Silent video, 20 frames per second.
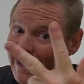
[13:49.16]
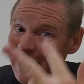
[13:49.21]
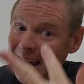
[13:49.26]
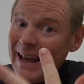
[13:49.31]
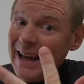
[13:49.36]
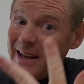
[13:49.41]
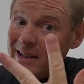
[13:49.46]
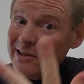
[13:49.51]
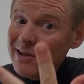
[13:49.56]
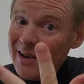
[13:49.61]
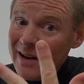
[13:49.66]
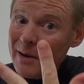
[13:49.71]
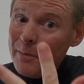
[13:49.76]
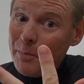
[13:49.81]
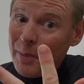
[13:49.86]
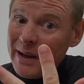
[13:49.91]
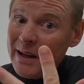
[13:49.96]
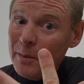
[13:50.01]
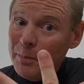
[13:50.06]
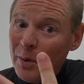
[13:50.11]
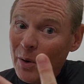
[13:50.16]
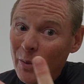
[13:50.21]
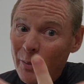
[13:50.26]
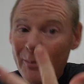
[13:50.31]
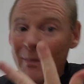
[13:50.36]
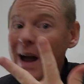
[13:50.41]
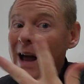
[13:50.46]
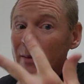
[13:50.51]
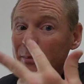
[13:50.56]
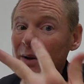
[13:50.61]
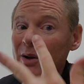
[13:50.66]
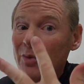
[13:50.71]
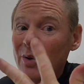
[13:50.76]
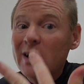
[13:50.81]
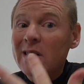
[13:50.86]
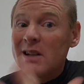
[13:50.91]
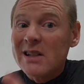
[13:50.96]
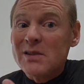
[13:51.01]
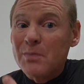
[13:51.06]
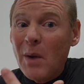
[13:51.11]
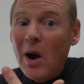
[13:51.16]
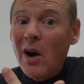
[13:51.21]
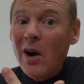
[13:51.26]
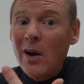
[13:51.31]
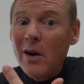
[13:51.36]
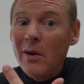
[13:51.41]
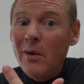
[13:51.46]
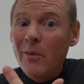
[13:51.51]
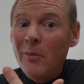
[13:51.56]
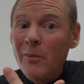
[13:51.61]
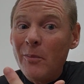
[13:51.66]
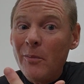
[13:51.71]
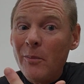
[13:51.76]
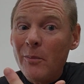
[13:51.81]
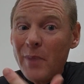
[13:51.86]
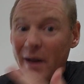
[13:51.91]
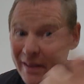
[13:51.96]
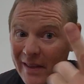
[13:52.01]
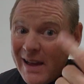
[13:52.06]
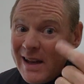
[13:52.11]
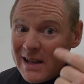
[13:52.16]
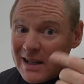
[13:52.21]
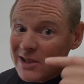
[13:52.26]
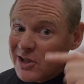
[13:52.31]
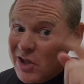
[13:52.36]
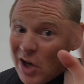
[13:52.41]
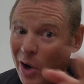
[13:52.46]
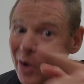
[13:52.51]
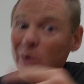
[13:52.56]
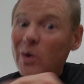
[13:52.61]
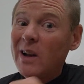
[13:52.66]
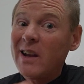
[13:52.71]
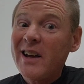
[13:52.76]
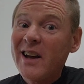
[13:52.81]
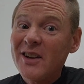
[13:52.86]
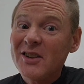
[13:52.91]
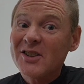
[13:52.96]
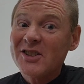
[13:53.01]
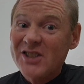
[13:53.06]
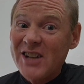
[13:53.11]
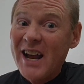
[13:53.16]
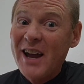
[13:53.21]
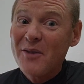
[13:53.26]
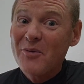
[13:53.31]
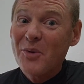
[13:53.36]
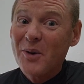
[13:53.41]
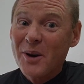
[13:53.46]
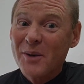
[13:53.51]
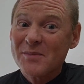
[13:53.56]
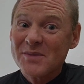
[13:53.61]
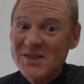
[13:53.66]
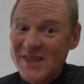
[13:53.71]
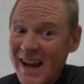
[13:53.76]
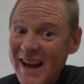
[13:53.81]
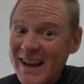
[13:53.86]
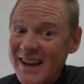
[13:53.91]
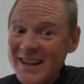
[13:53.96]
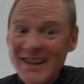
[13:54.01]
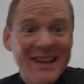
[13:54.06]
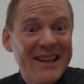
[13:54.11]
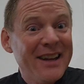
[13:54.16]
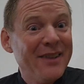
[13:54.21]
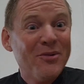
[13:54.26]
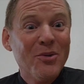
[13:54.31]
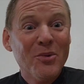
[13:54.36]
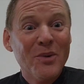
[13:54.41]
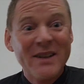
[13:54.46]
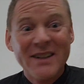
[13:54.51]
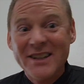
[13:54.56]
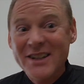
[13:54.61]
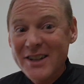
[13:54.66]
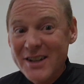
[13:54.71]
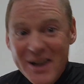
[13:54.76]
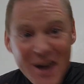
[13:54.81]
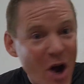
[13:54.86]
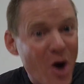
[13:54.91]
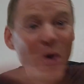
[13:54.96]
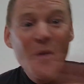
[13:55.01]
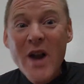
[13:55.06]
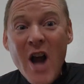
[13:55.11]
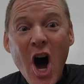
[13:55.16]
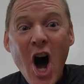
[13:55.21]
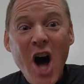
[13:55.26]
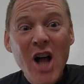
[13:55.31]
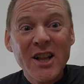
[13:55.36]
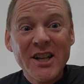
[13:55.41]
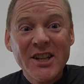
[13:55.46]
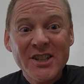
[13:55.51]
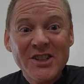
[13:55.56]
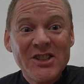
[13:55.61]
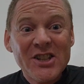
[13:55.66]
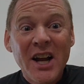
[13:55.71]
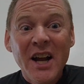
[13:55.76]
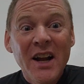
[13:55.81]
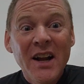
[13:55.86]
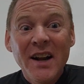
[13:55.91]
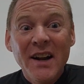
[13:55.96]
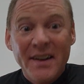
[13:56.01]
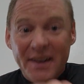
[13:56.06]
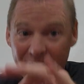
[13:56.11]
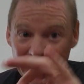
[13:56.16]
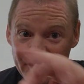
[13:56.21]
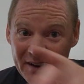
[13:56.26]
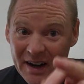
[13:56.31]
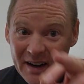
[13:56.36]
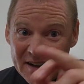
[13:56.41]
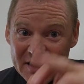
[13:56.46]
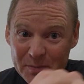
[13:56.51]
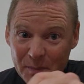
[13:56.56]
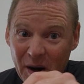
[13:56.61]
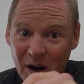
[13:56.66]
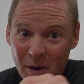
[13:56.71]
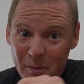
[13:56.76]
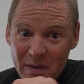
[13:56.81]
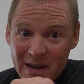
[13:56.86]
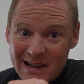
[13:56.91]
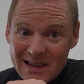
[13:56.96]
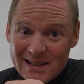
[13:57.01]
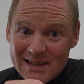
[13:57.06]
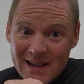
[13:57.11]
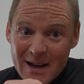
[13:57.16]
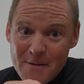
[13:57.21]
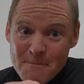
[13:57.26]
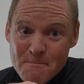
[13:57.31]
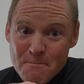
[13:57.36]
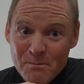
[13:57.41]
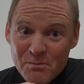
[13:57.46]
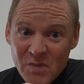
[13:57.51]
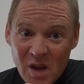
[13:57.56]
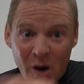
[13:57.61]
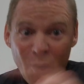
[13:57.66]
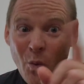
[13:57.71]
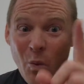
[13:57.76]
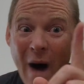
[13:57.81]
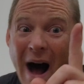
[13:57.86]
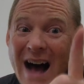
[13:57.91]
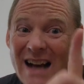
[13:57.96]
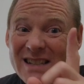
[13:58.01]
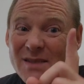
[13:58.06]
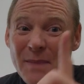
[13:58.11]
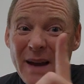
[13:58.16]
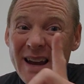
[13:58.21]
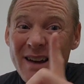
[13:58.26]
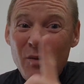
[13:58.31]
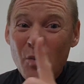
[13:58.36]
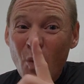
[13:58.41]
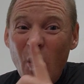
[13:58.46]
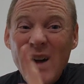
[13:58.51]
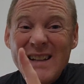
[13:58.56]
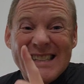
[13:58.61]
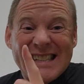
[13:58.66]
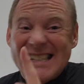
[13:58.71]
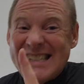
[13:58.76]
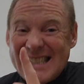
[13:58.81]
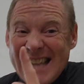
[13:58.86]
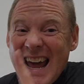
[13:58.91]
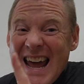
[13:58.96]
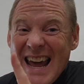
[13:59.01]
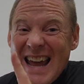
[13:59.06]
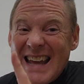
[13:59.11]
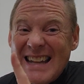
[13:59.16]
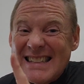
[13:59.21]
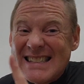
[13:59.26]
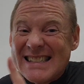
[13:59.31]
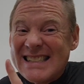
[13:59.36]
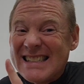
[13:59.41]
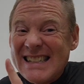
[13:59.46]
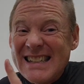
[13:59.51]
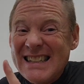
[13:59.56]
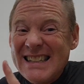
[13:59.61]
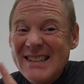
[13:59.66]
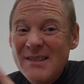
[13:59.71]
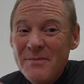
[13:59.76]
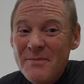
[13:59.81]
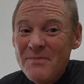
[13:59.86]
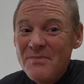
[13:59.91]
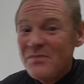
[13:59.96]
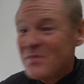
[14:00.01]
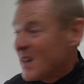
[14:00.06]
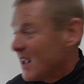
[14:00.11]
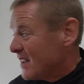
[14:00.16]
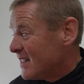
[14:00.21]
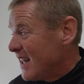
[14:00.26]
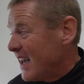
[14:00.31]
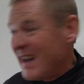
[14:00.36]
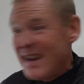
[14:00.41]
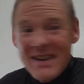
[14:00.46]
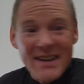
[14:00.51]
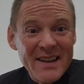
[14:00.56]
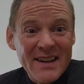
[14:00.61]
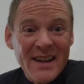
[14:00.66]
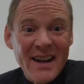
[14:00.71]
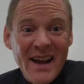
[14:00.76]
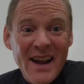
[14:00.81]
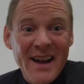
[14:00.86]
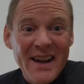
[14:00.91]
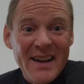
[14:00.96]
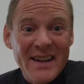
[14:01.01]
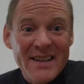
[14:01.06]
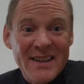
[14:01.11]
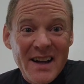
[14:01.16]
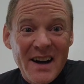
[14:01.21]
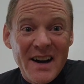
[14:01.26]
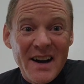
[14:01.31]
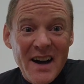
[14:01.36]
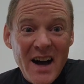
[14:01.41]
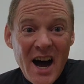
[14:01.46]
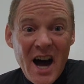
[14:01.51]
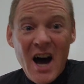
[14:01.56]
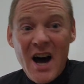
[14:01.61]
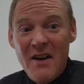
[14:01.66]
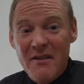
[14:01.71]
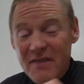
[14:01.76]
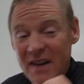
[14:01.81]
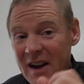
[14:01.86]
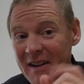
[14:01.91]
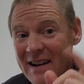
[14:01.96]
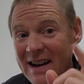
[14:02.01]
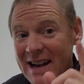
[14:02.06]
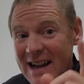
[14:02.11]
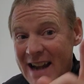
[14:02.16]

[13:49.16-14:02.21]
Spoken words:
Ignorant people might be really smart, but they can totally understand what I'm saying. Even with no knowledge, they're very smart because a wise man once said, see, that a very